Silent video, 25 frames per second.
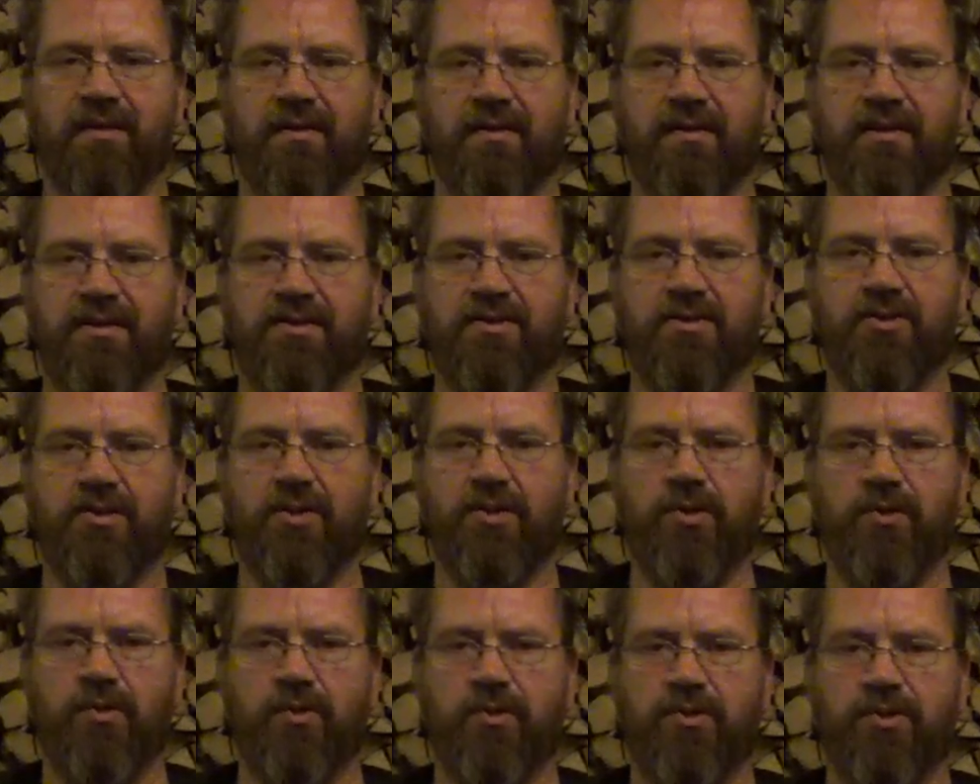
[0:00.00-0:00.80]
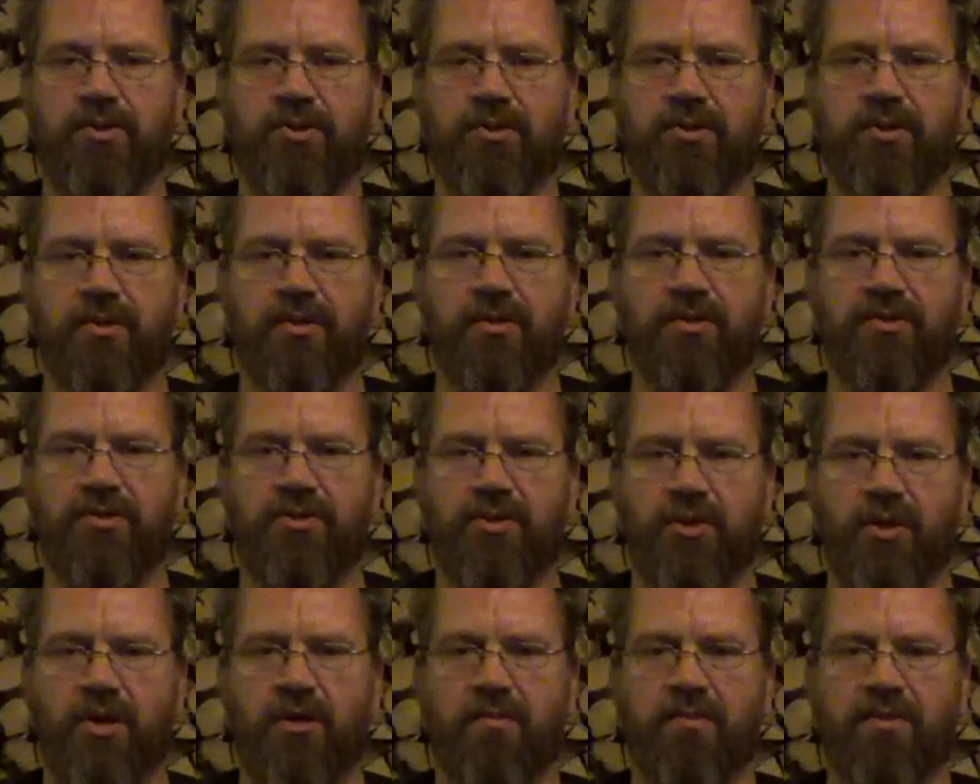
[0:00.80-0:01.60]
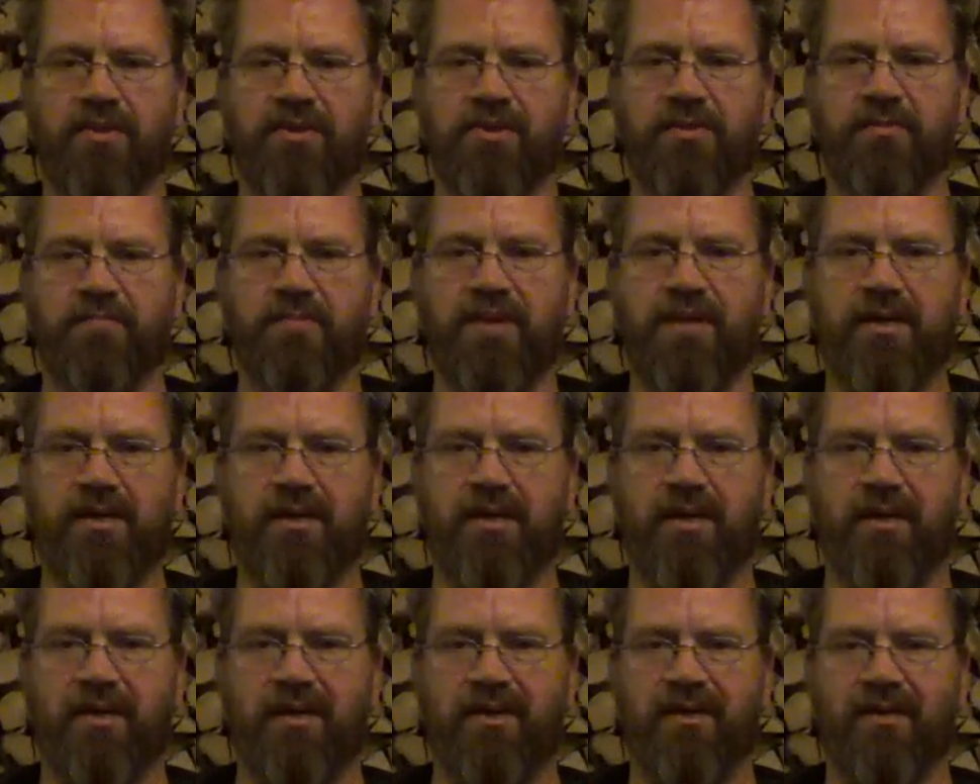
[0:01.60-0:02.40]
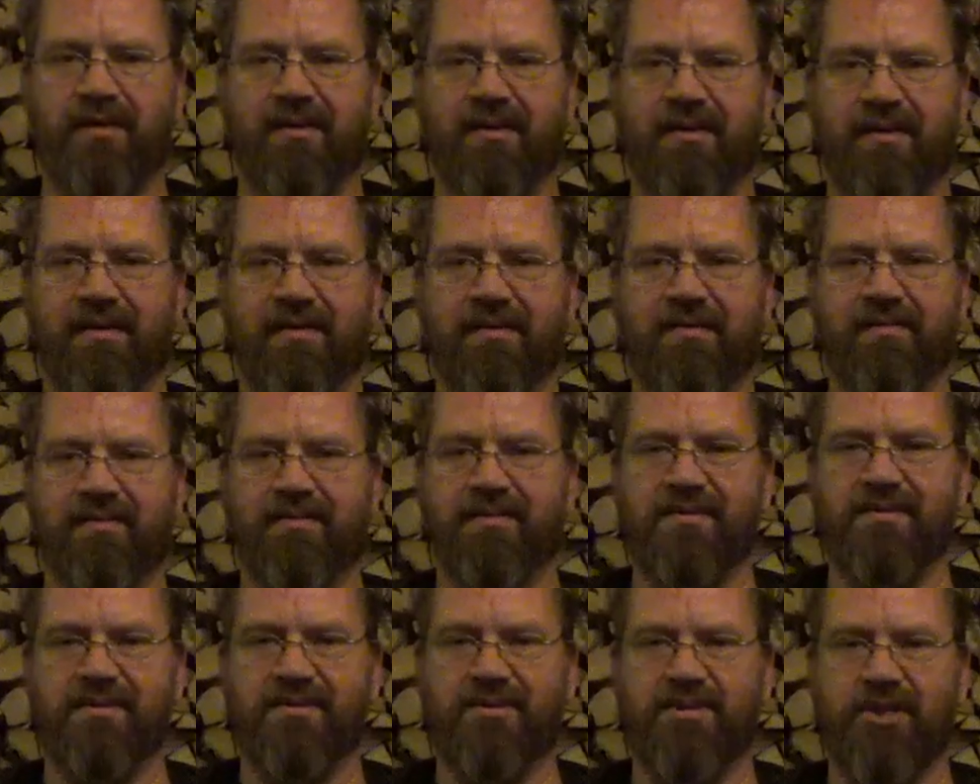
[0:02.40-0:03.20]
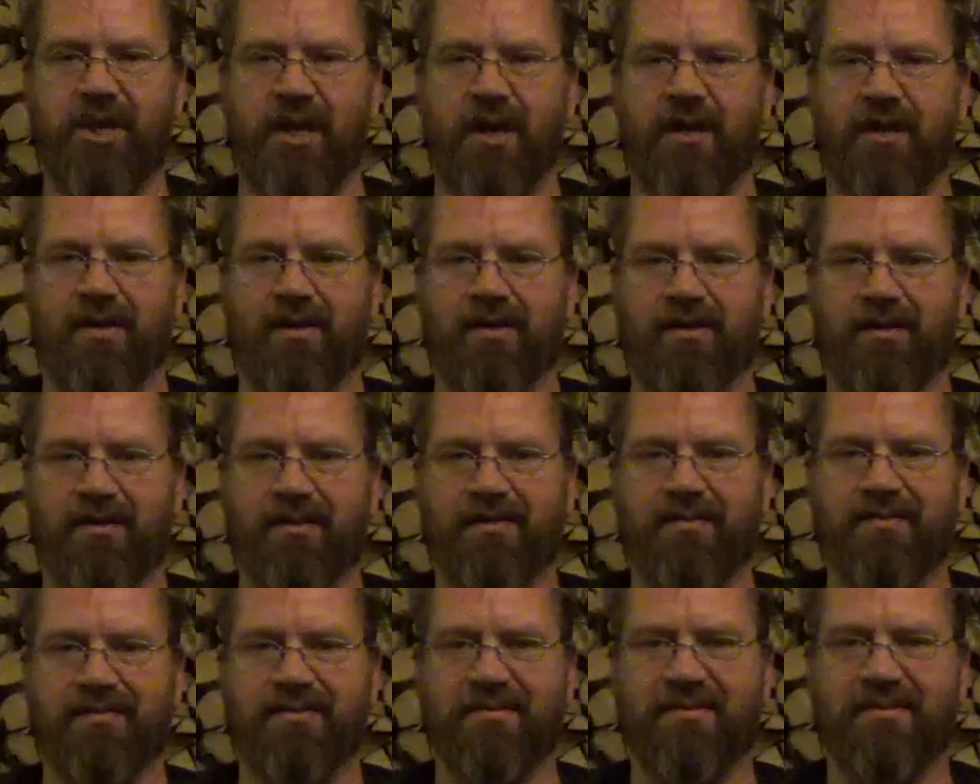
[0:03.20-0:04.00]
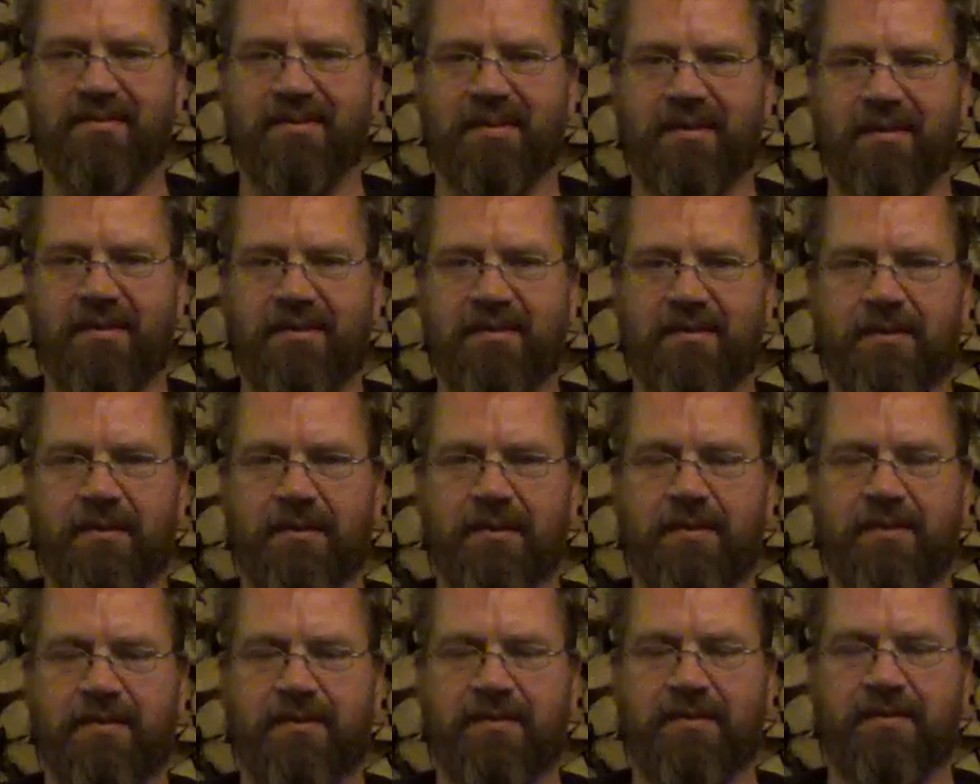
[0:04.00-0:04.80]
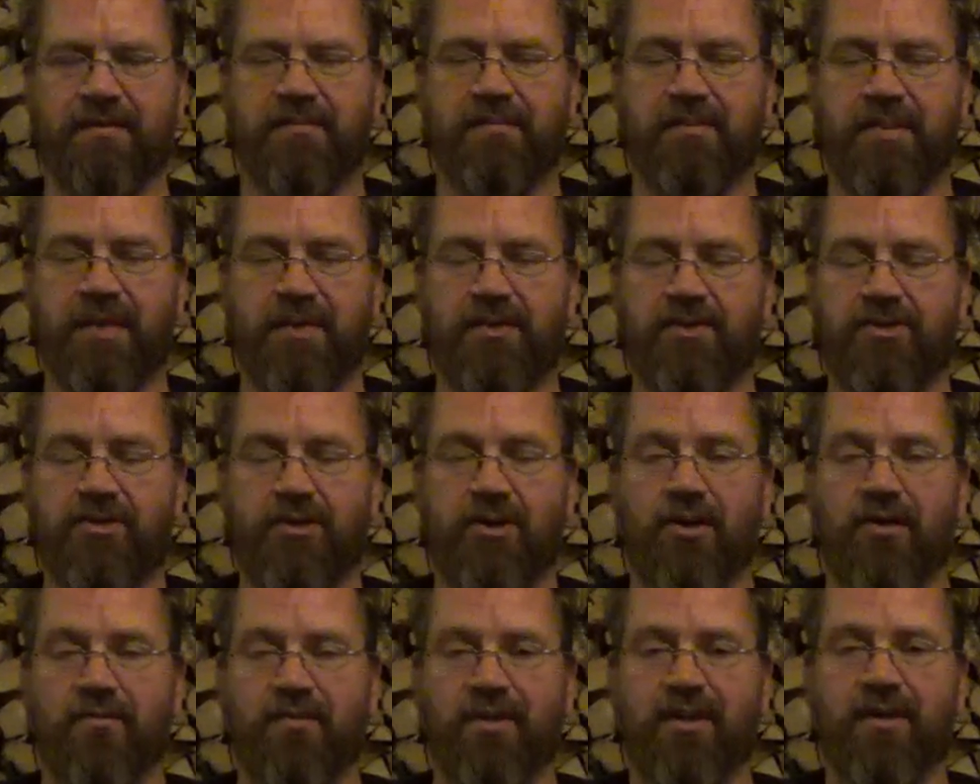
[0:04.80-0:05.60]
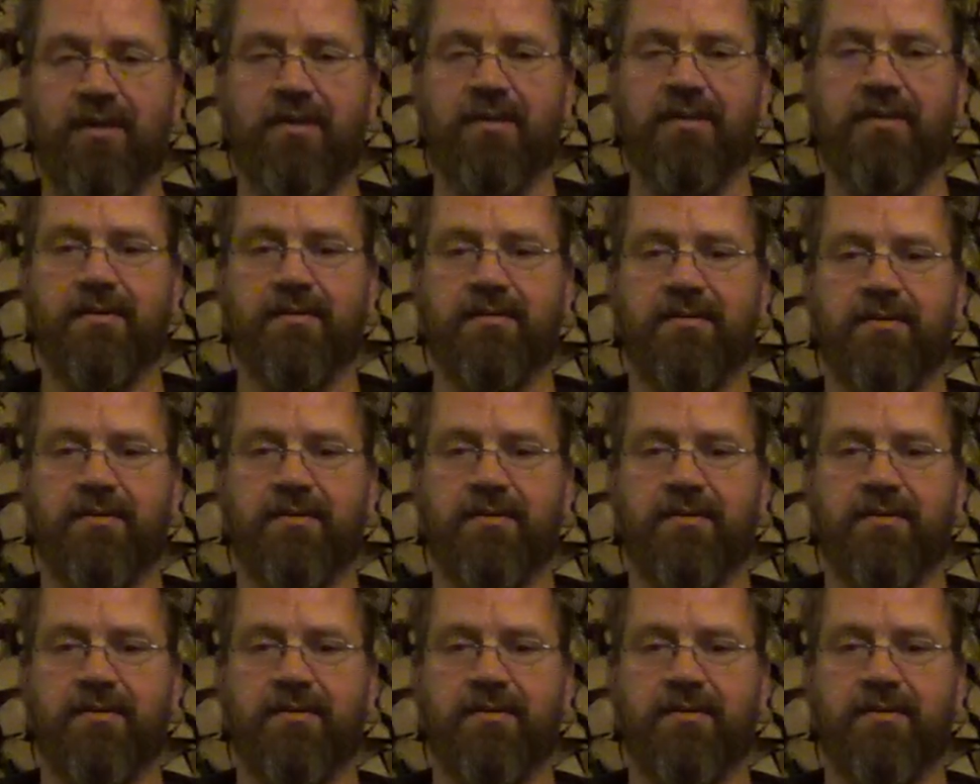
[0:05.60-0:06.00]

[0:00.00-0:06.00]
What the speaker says: This huge German-speaking channel, right? In Germany.